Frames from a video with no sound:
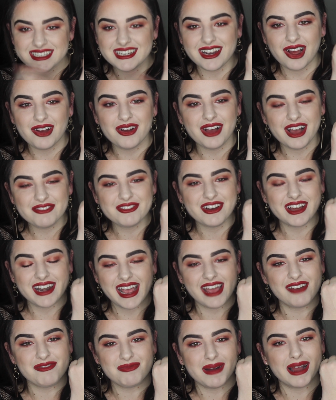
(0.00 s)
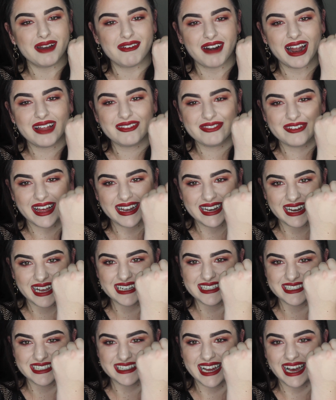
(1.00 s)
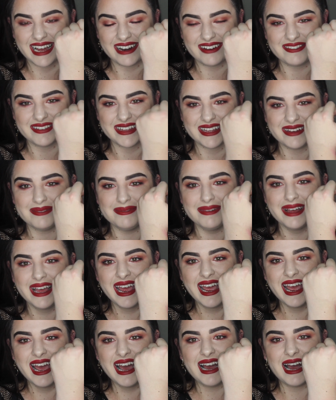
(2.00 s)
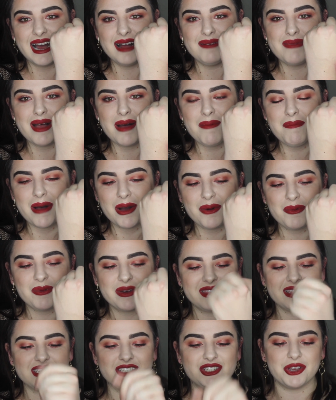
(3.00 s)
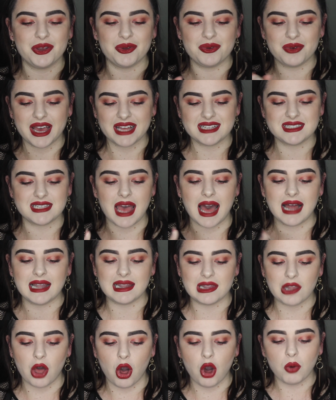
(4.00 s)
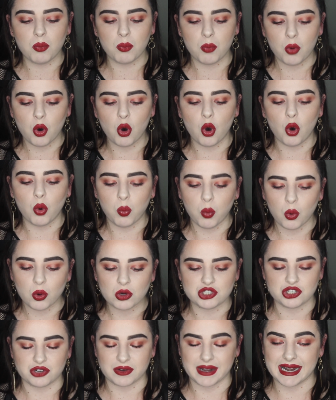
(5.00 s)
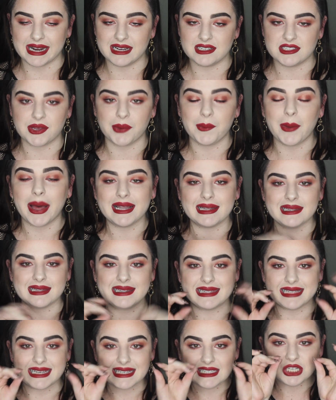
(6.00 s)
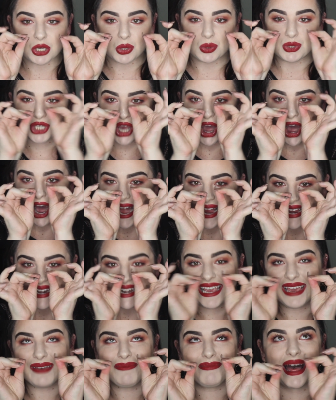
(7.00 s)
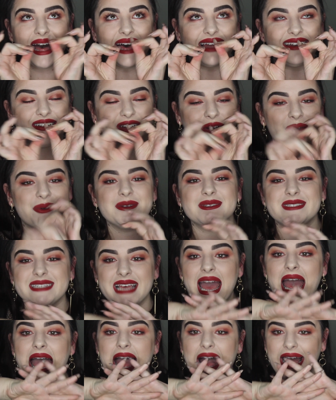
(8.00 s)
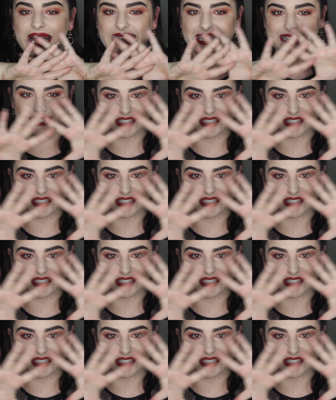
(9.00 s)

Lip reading: you know, I've got to have my right foundation out of them, but with the two it's a lot more watery, so a little tiny amount goes an